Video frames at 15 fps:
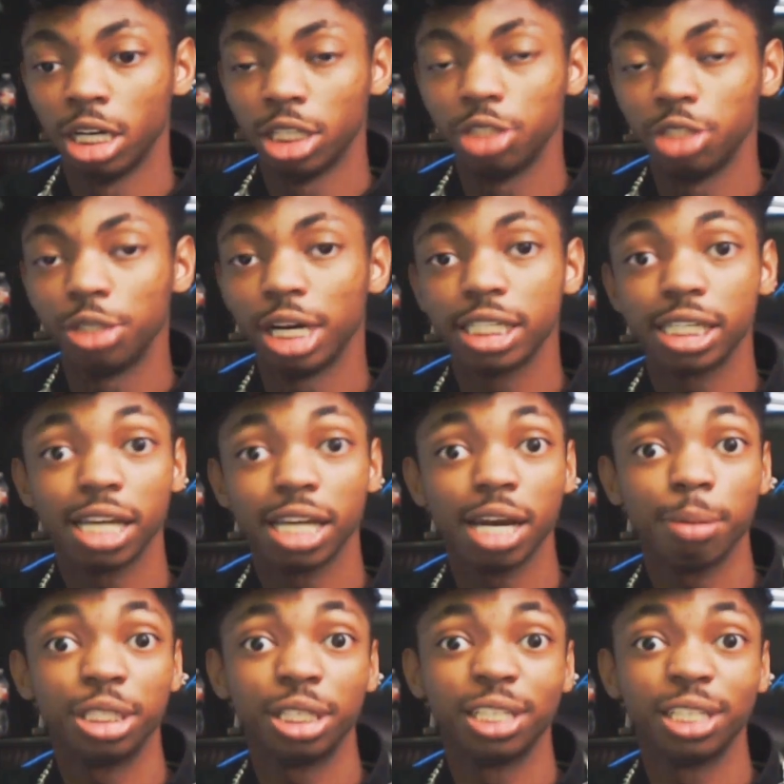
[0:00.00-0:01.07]
You guys allow
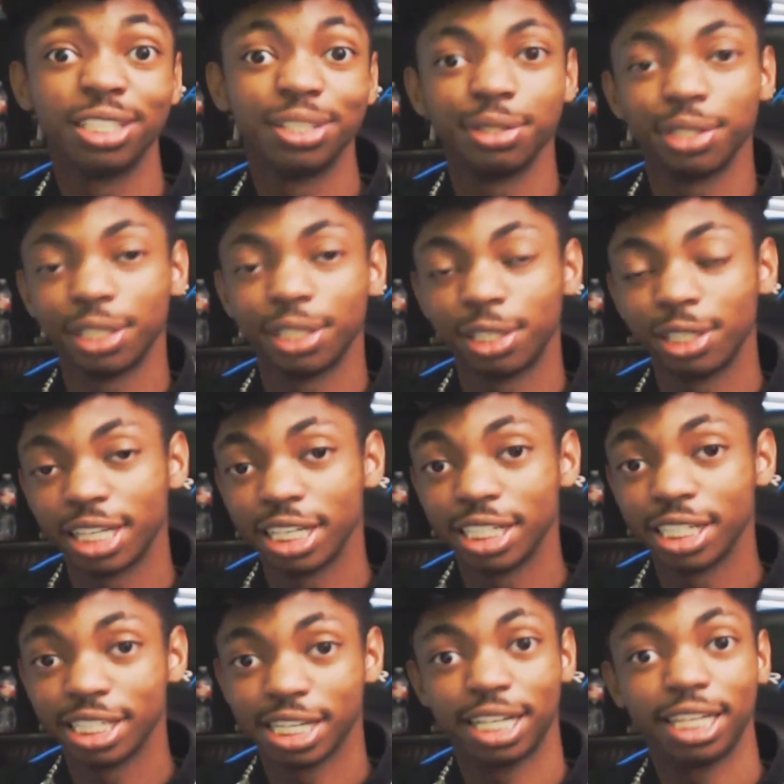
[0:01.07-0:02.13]
me to do
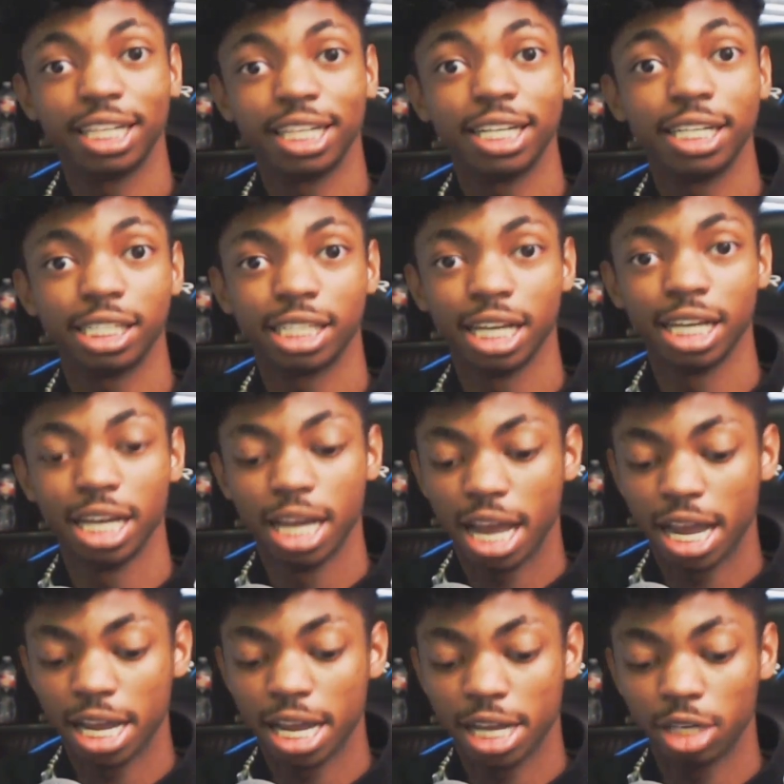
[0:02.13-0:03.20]
things like this,
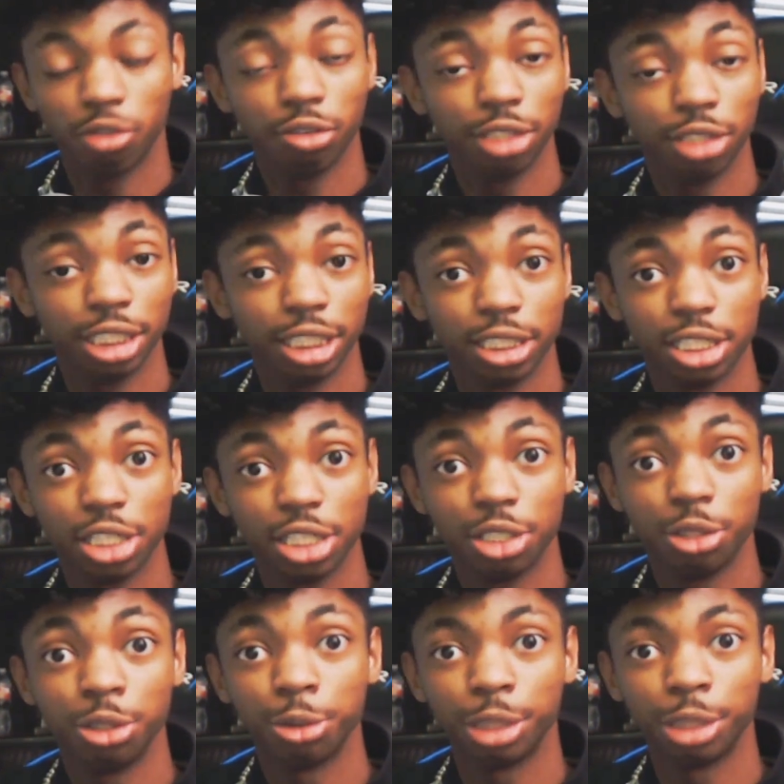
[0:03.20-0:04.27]
and hopefully to continue
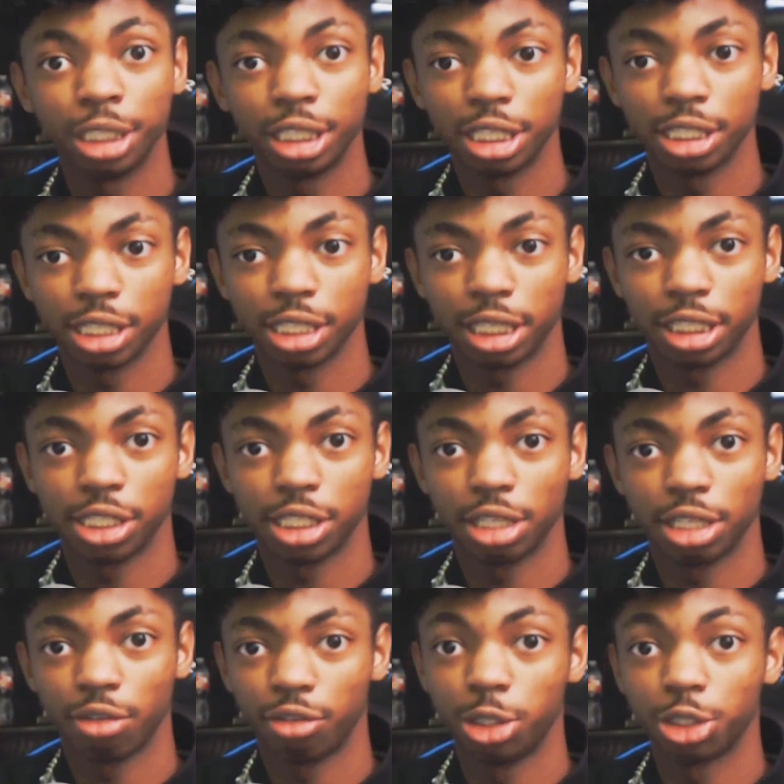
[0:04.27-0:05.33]
doing things like this in the
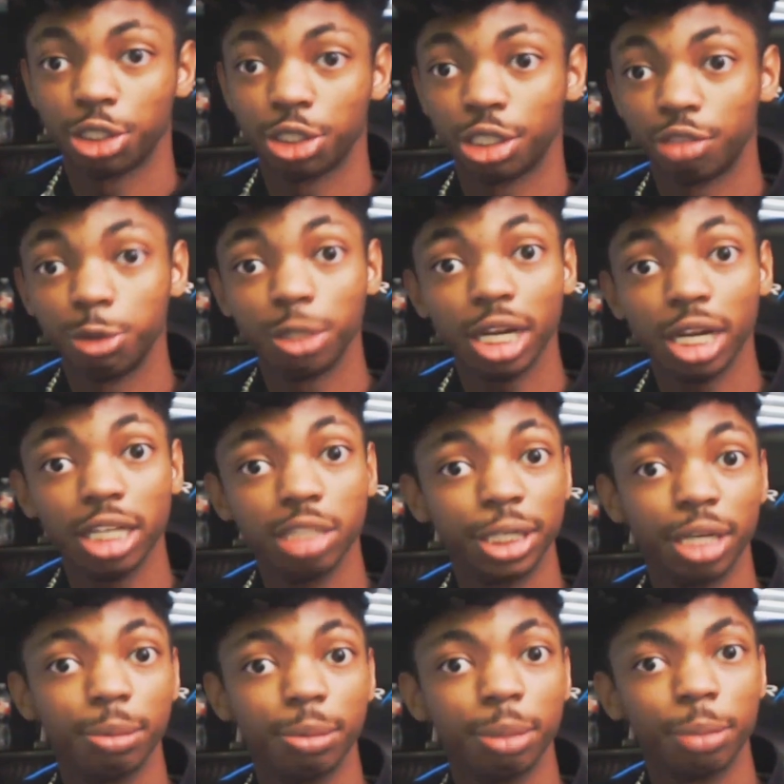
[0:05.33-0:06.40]
future. If you would like to
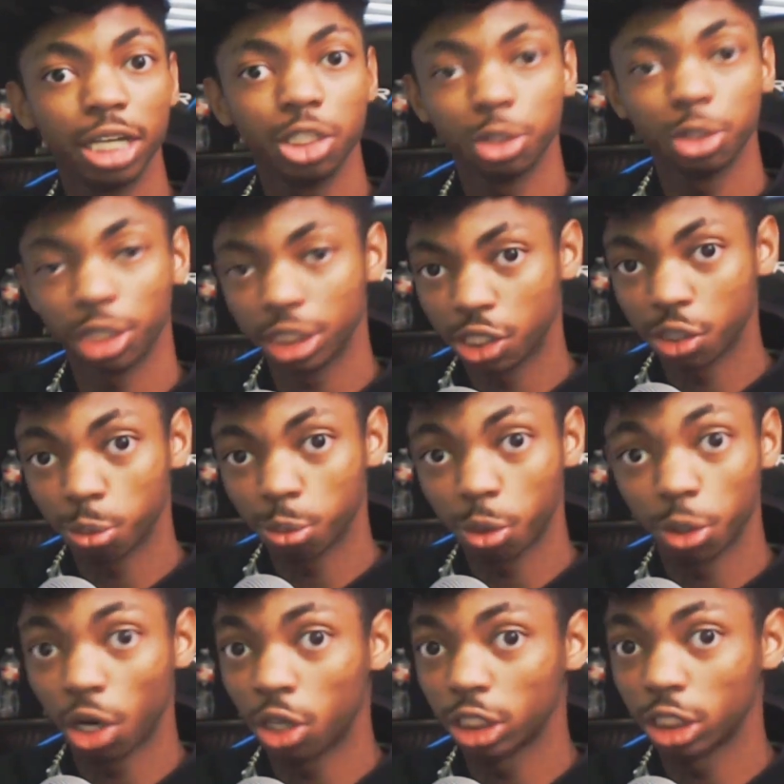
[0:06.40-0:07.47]
become a Patreon and
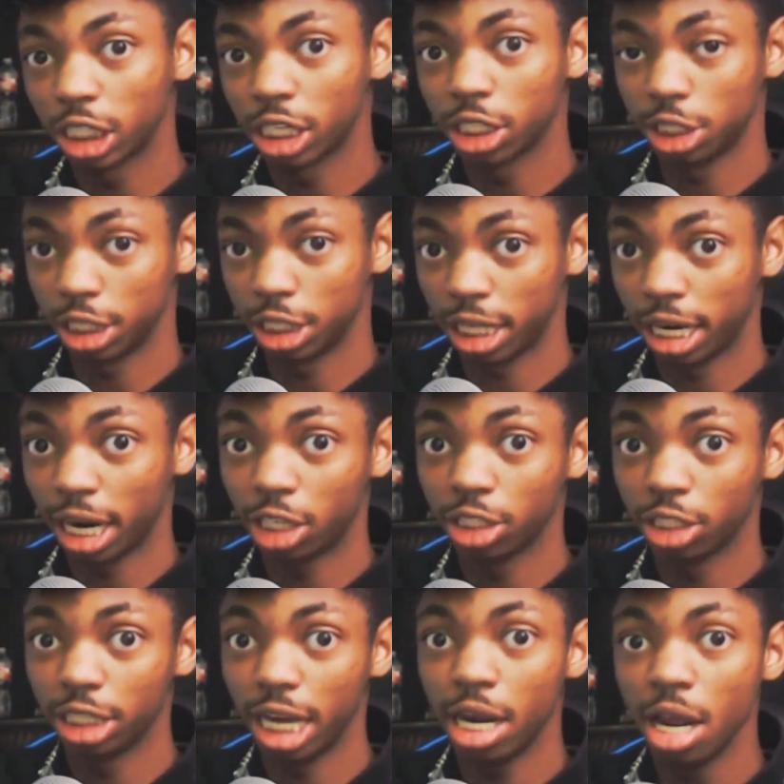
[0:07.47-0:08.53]
support all the content that I
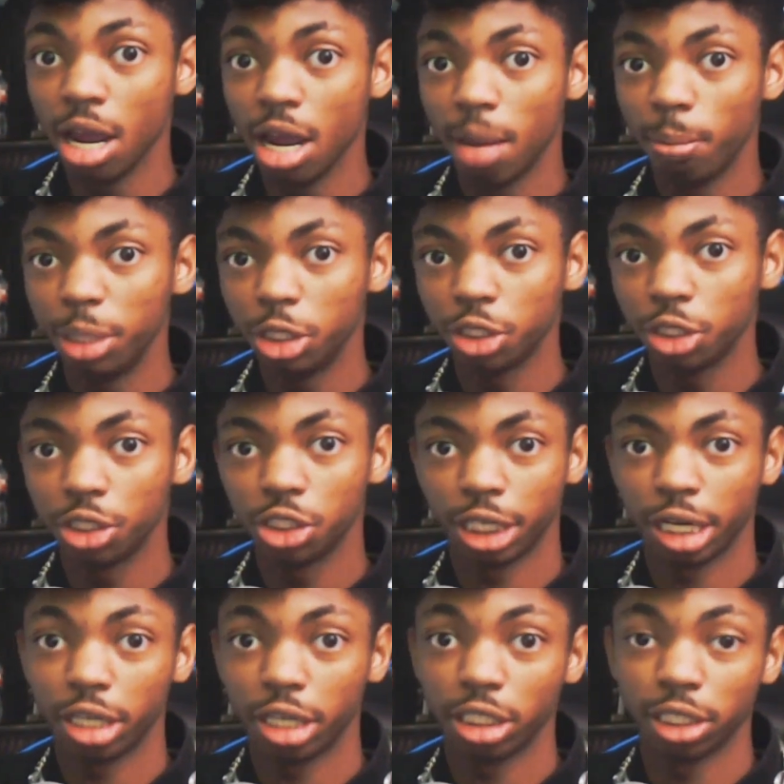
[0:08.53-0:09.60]
create, be sure to
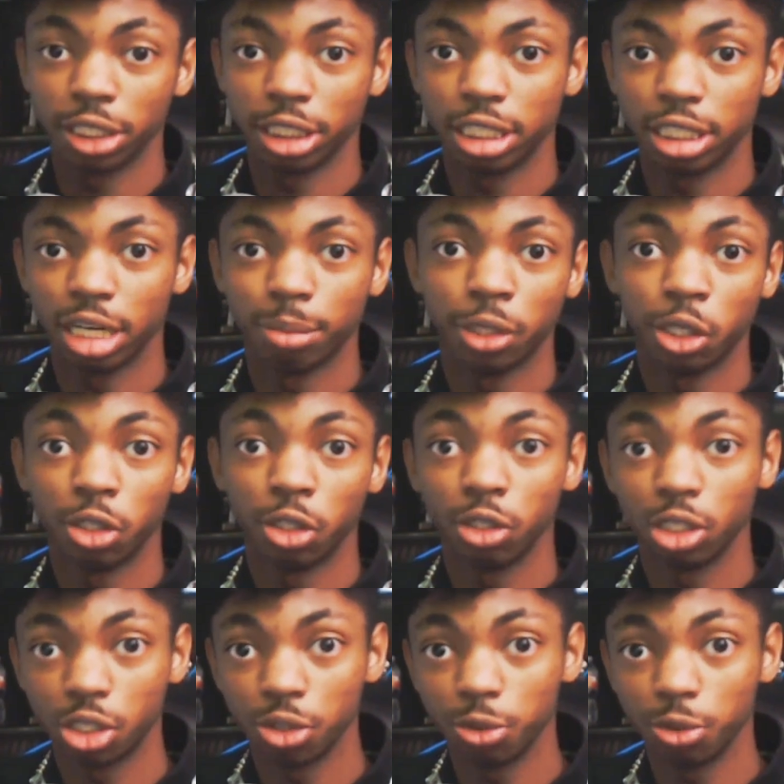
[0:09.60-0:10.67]
check out the link down below.
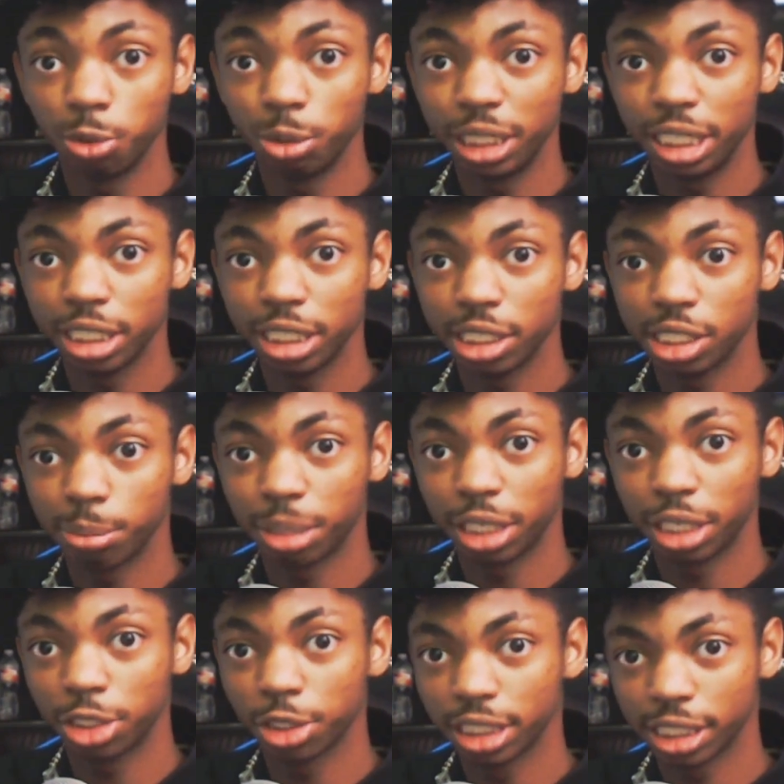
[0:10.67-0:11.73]
Soon we'll be getting some
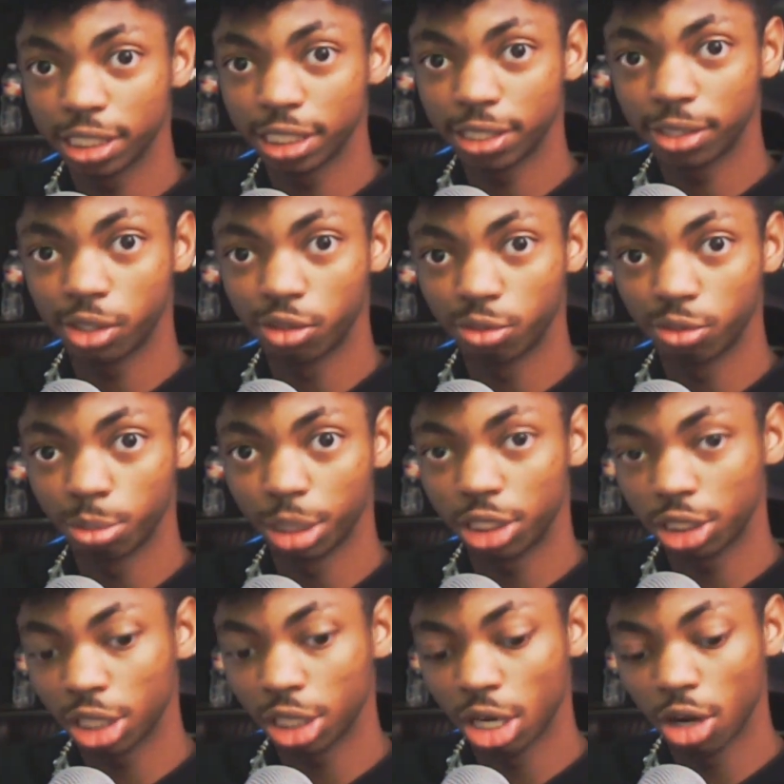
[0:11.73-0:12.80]
Patreon exclusive
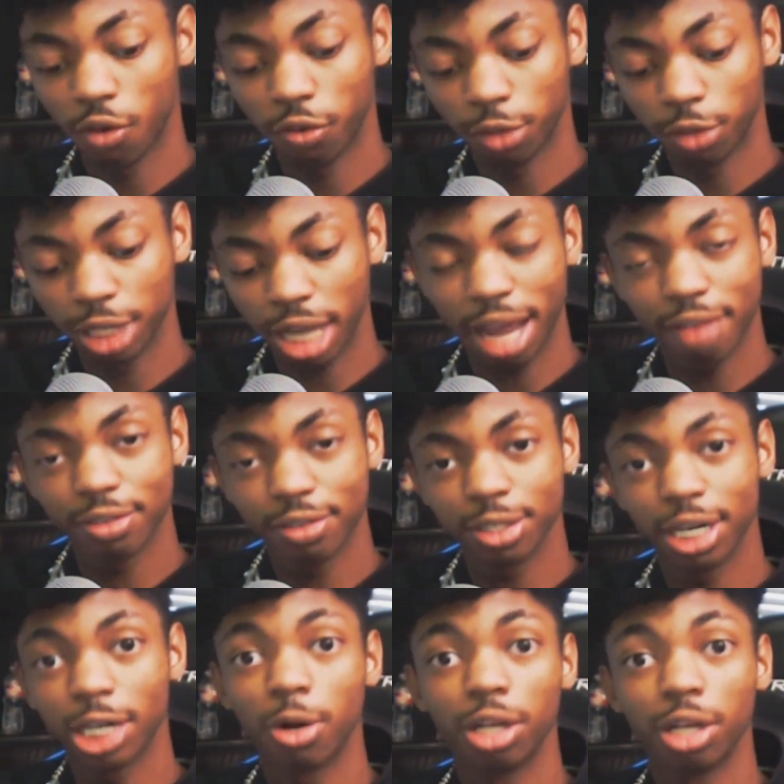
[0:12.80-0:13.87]
merch, hopefully after
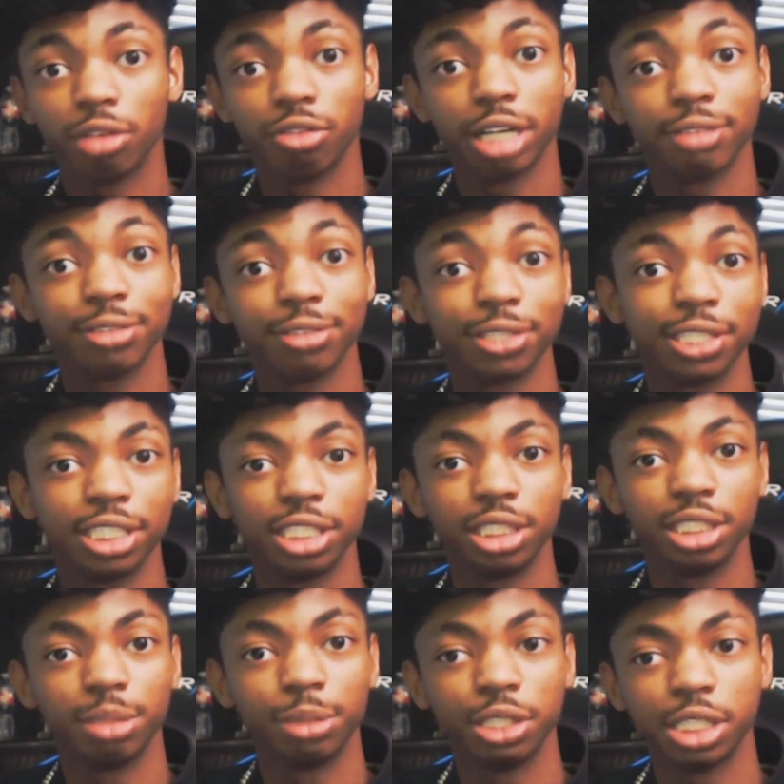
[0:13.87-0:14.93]
I qualify for
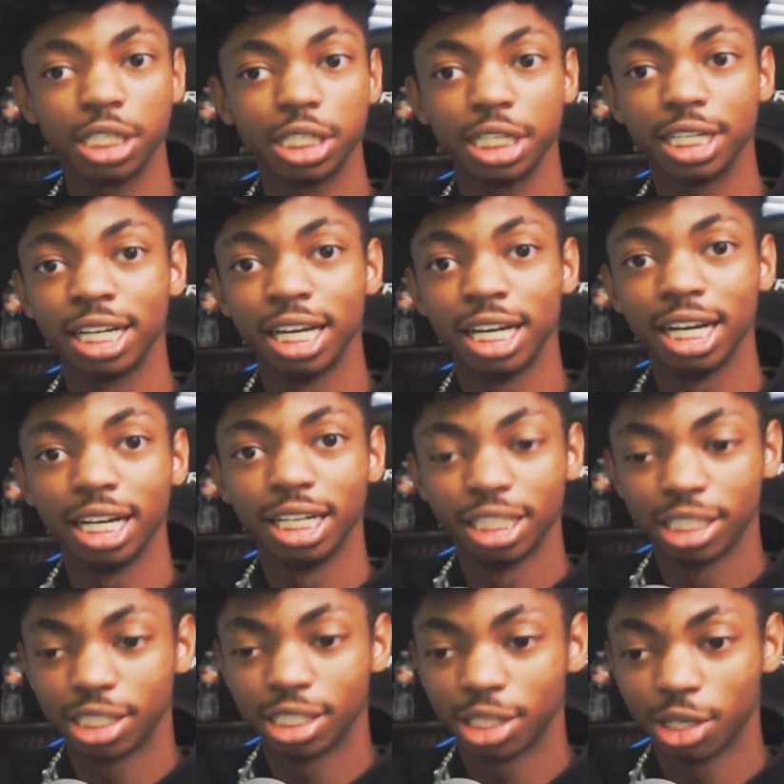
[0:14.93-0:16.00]
CTWC,
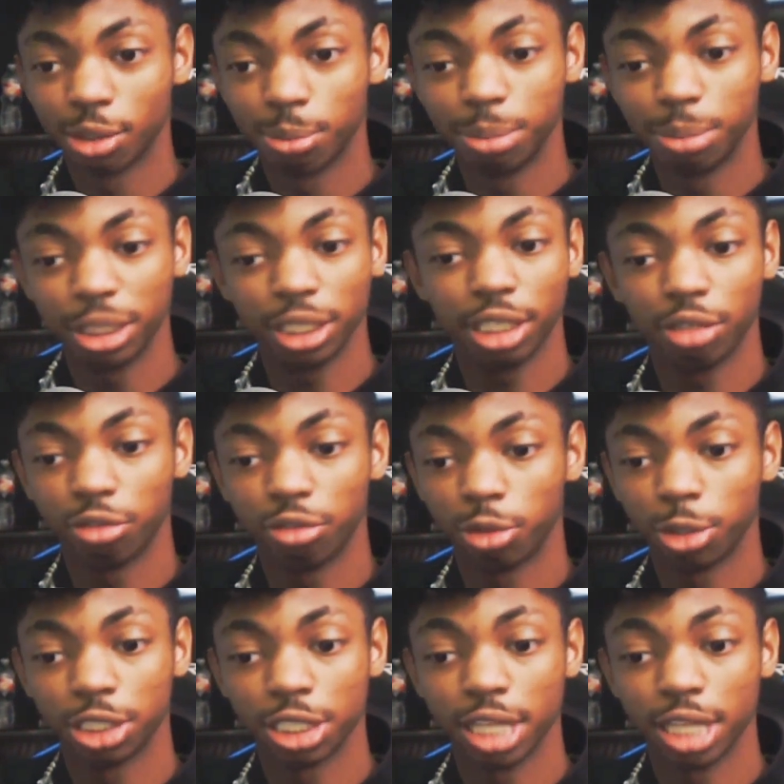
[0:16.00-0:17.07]
so be looking
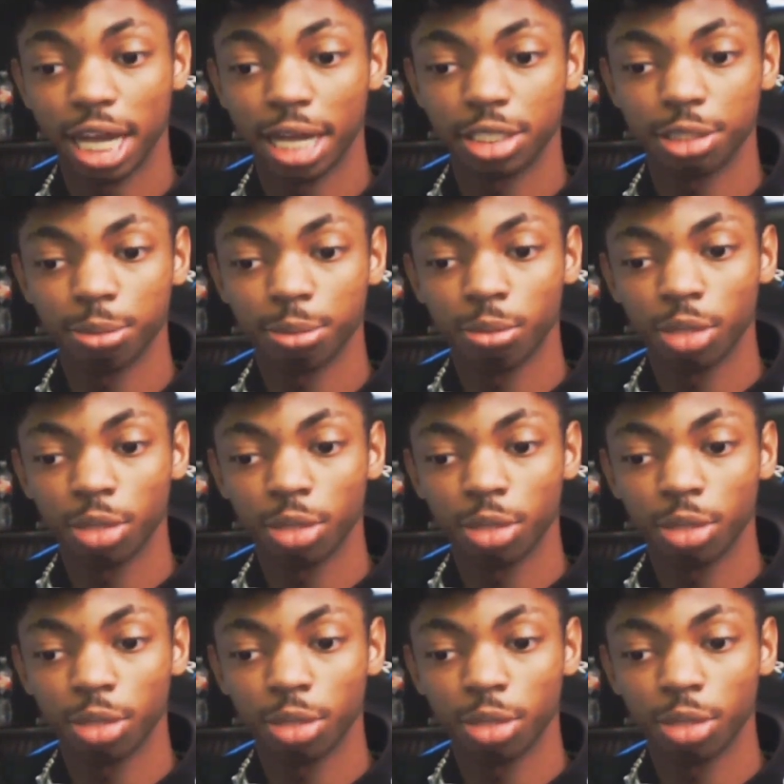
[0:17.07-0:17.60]
forward to that.